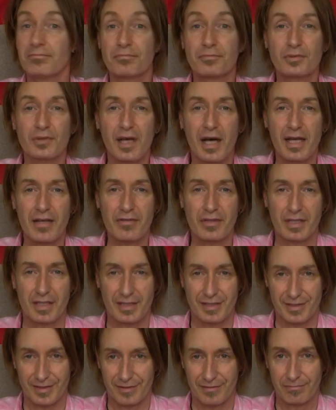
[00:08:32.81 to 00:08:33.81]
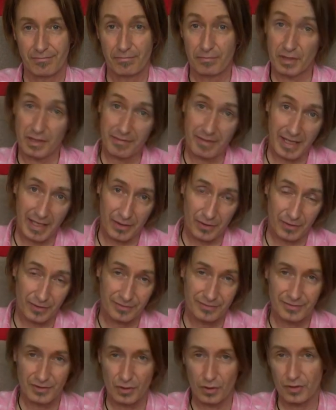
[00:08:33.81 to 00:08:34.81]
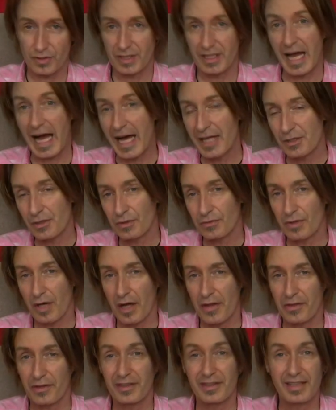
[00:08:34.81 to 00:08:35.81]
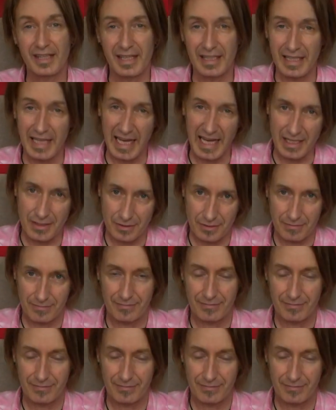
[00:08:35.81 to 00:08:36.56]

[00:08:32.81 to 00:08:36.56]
Private. Privado. So it's an ado rather than an aid.